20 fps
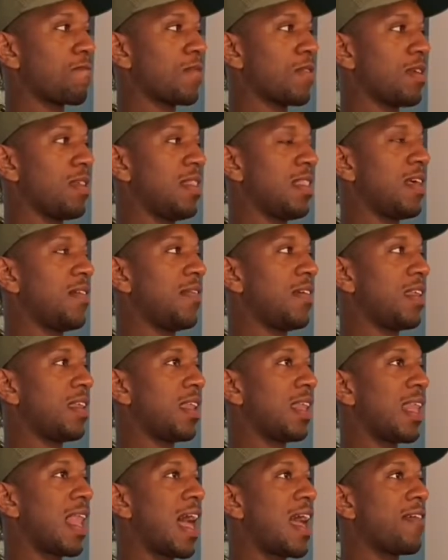living
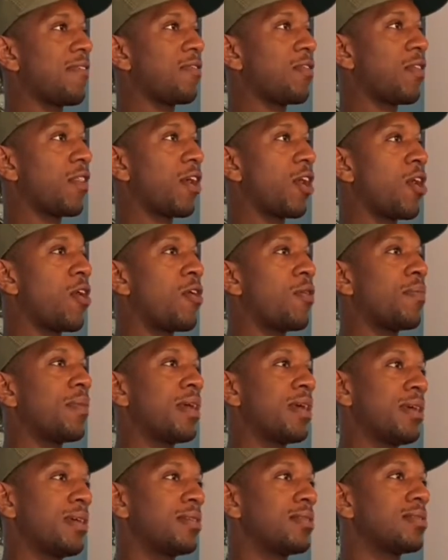life on their own
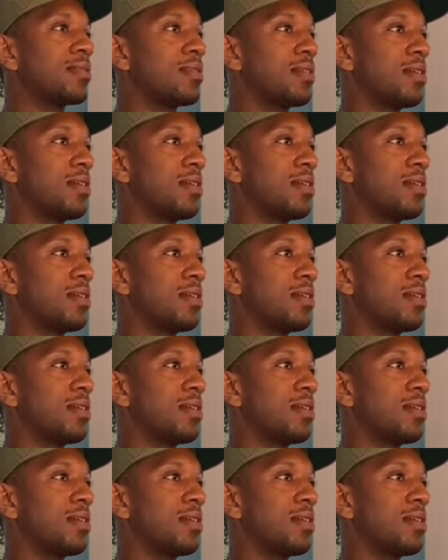means.